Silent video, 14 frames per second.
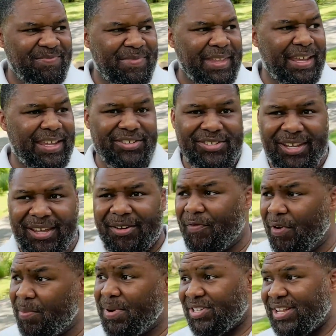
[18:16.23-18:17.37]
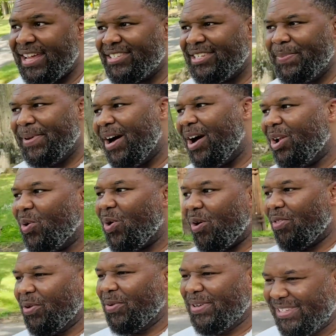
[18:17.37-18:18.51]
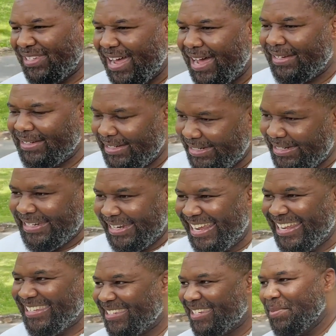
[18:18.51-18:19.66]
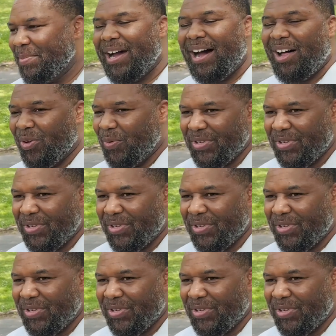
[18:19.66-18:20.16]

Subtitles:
is very much like Sleepy Hollow, although it's not in Sleepy Hollow.